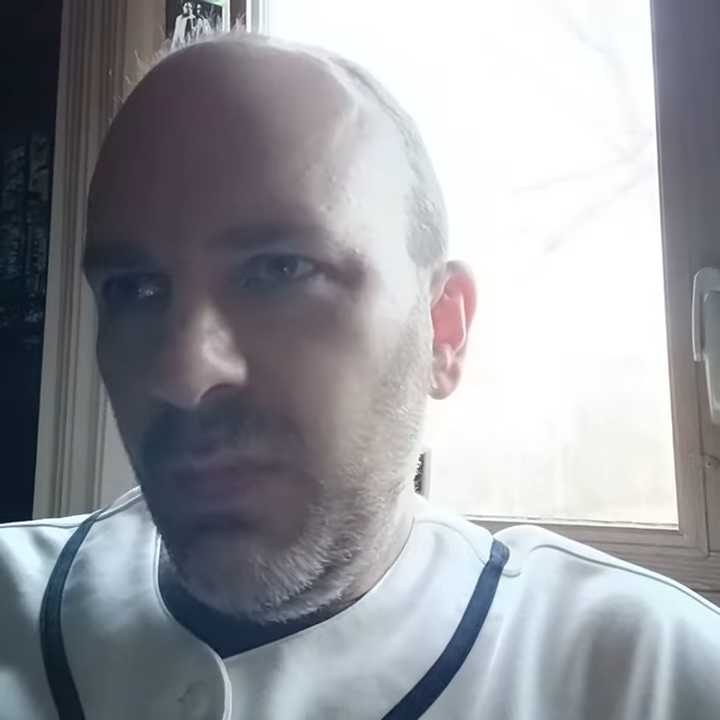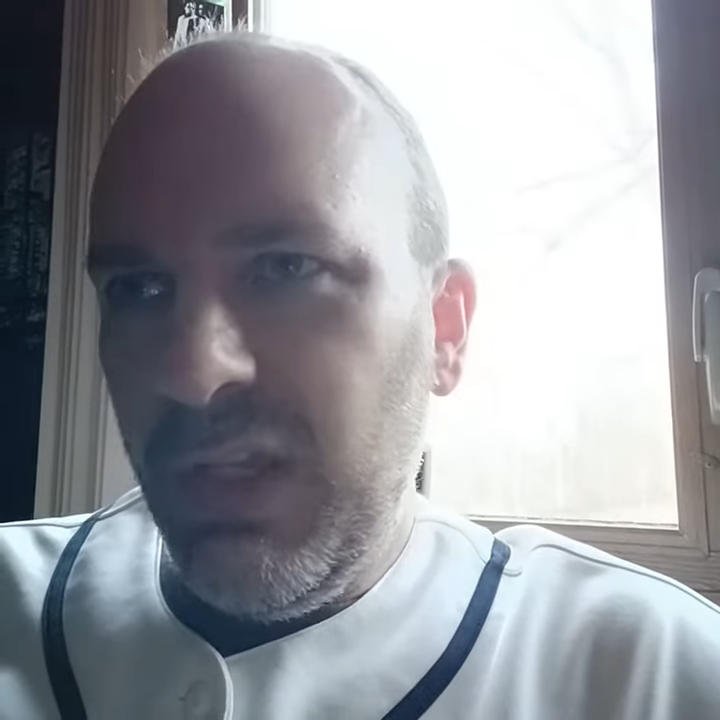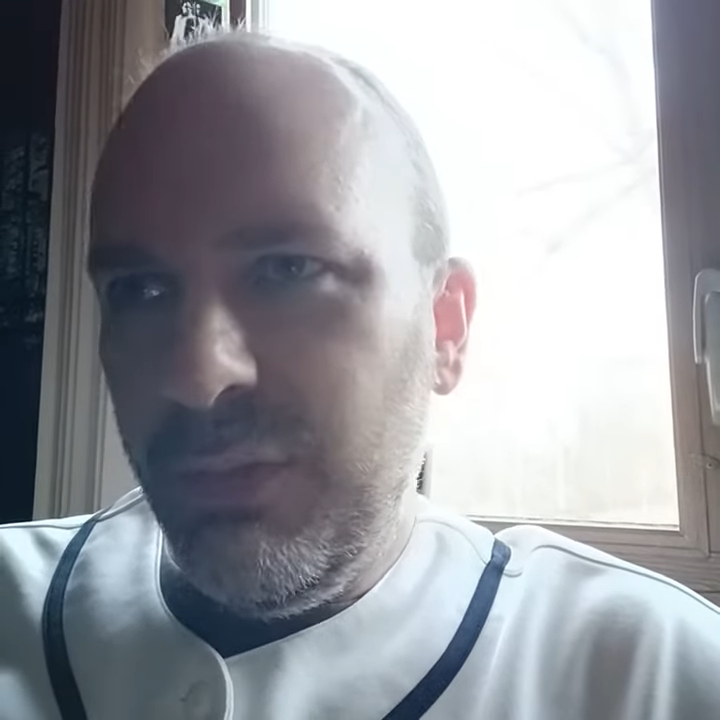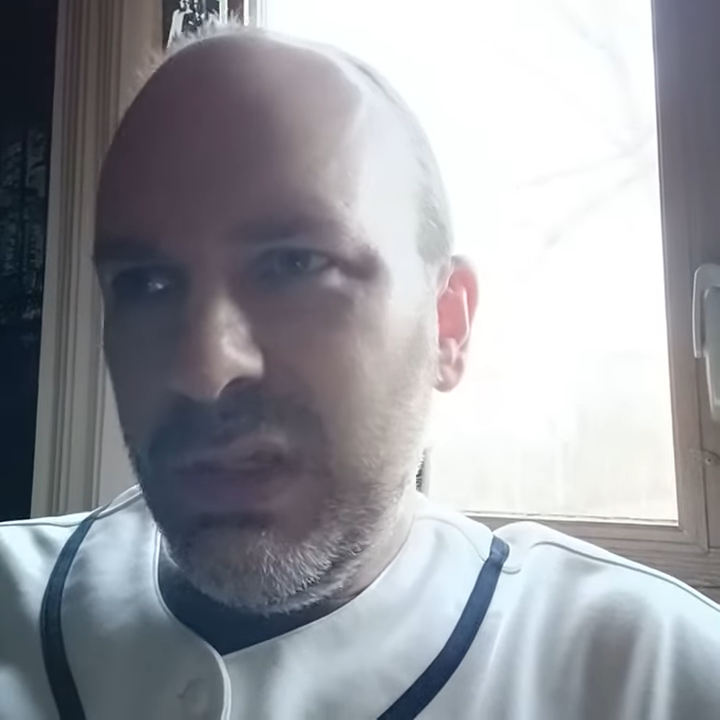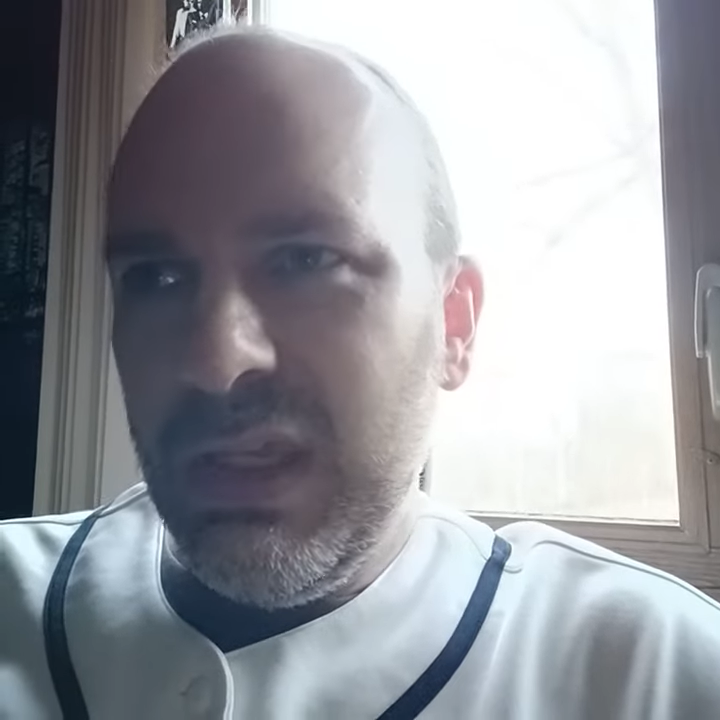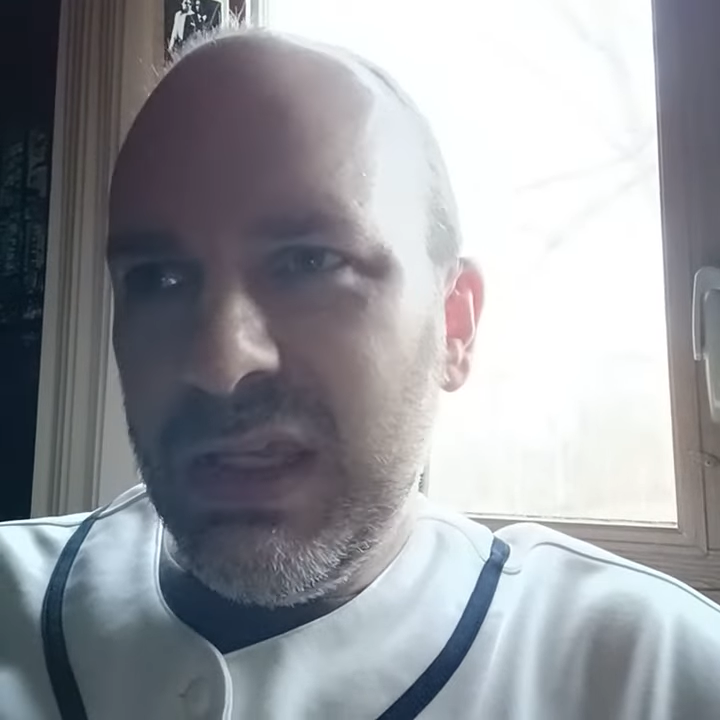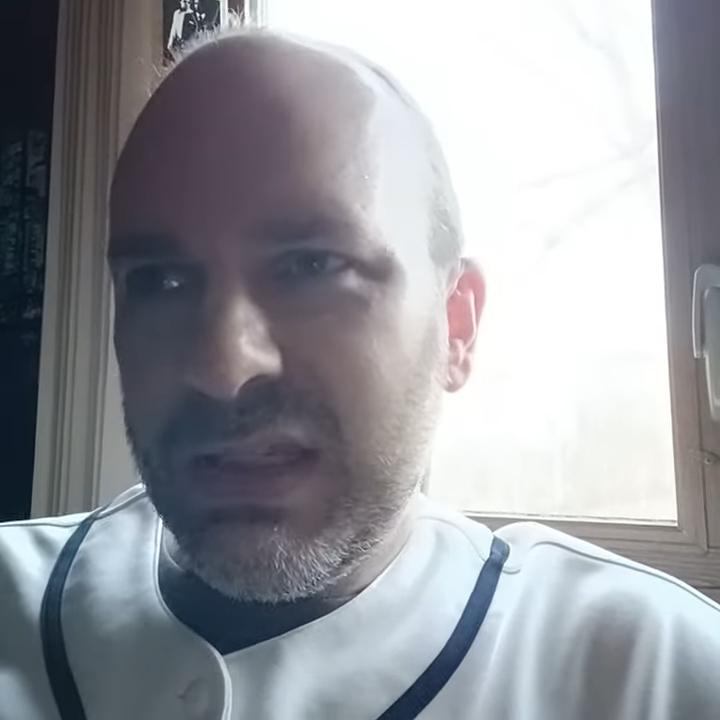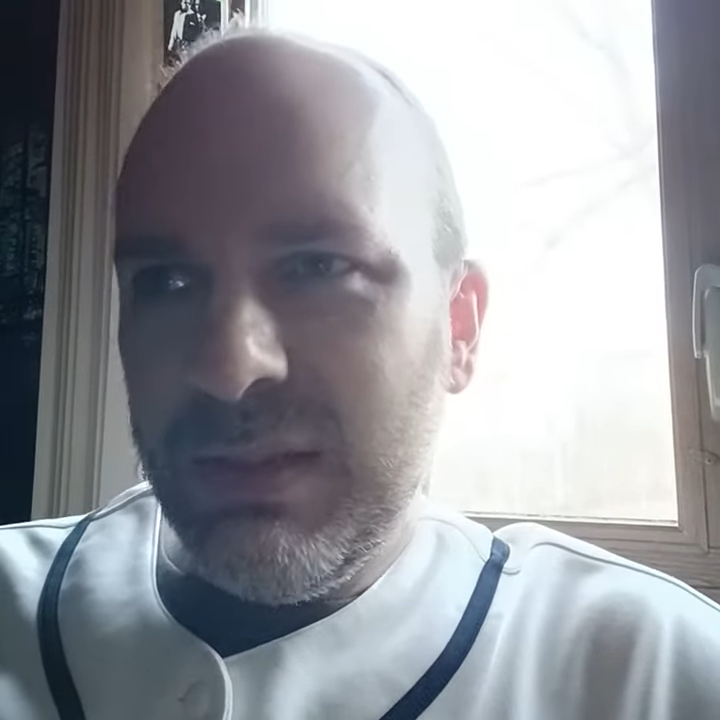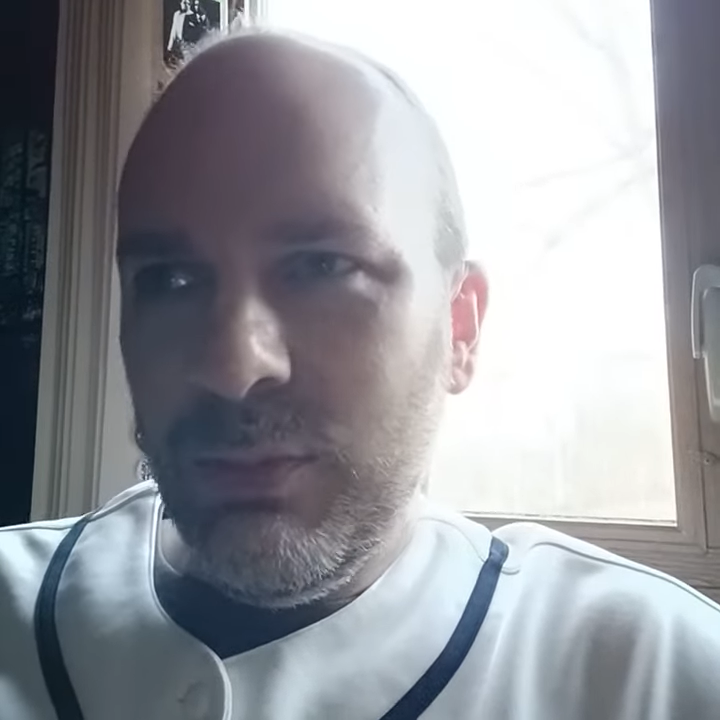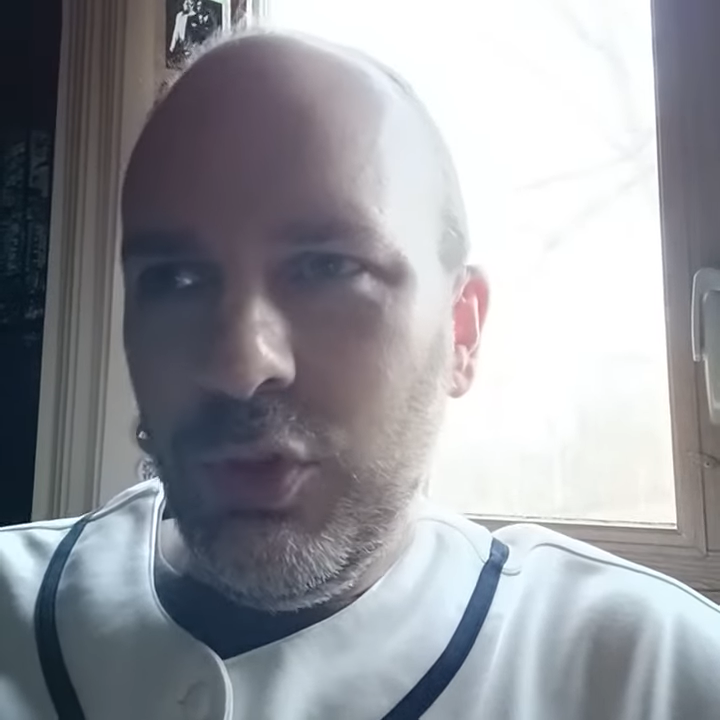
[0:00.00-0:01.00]
if we can
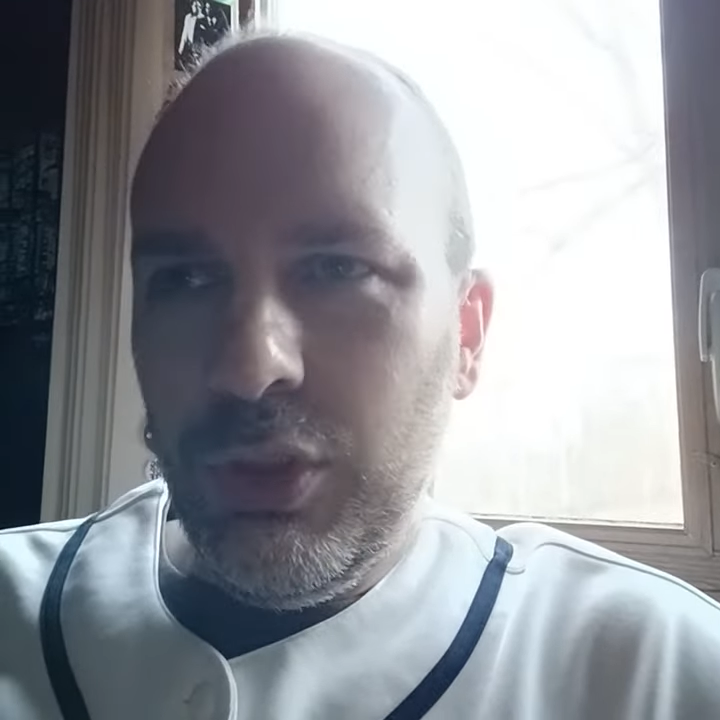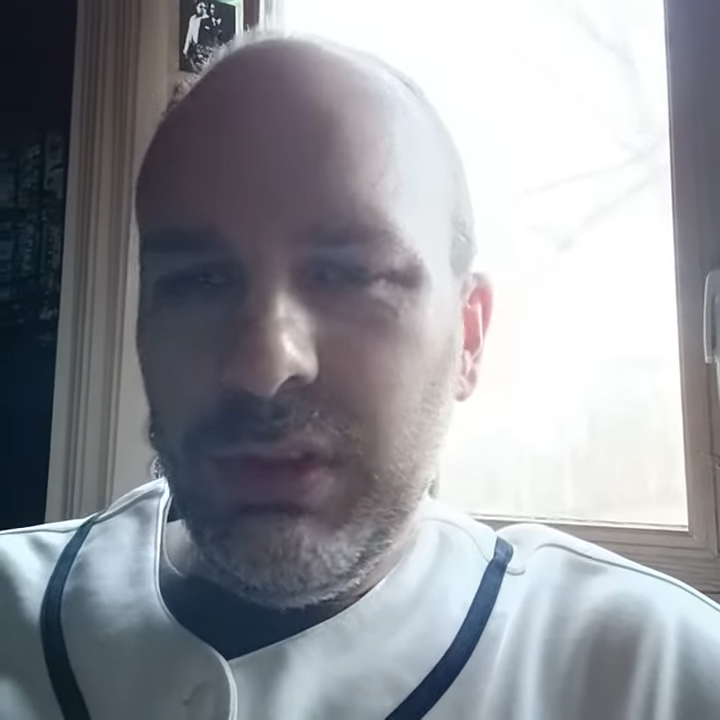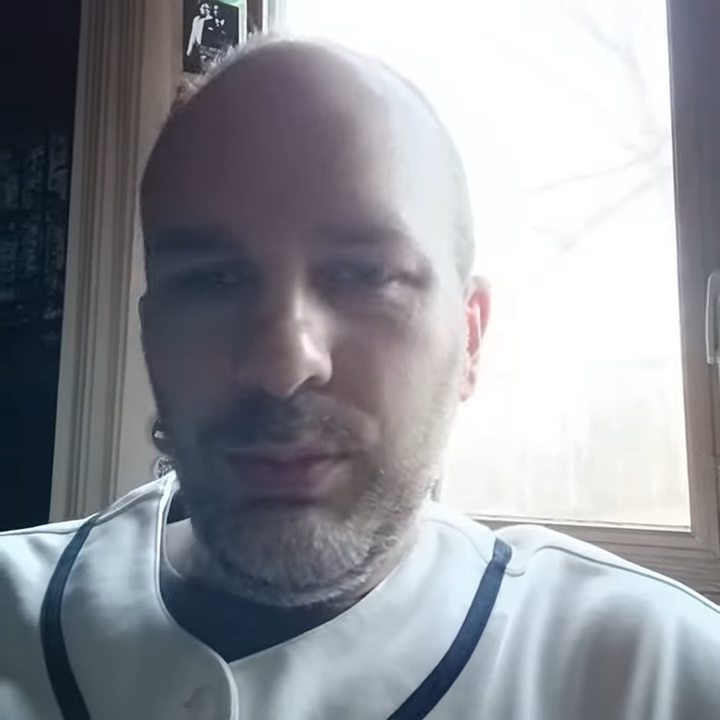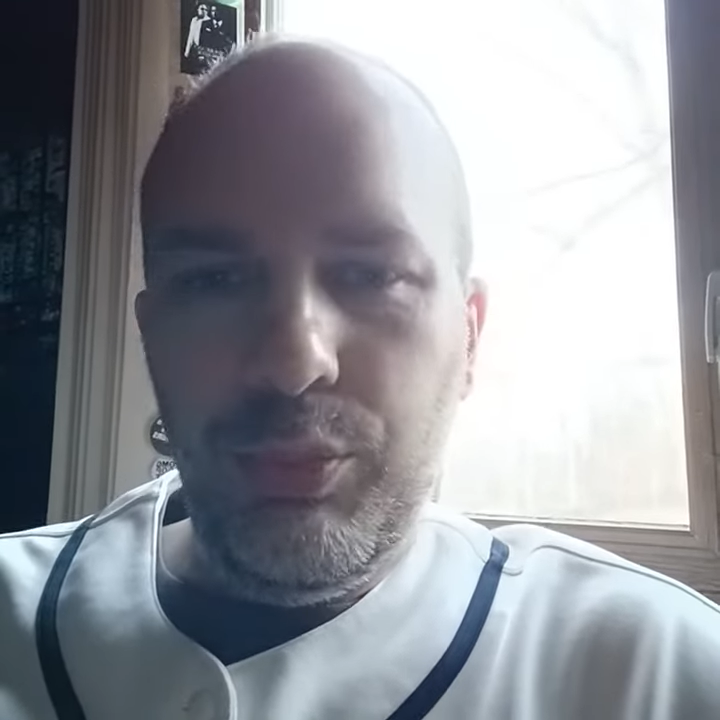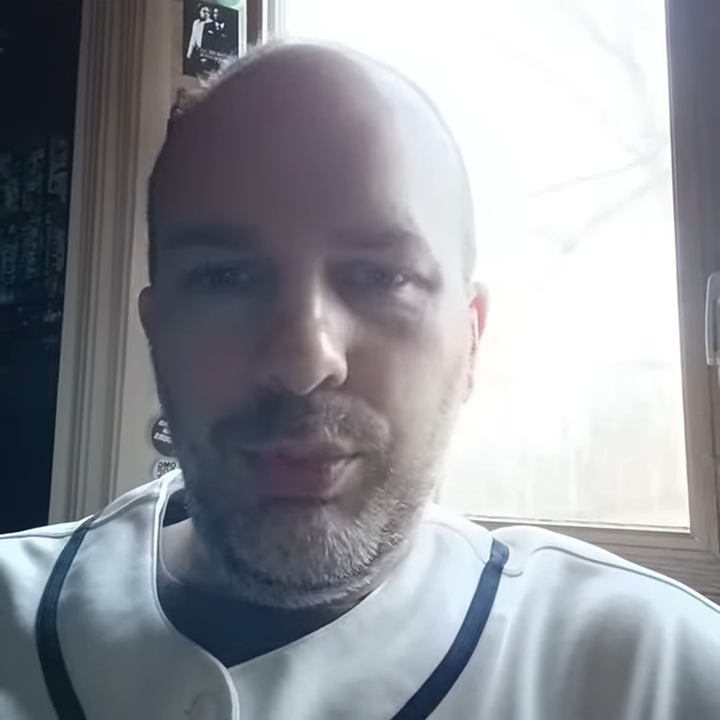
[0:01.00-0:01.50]
get some good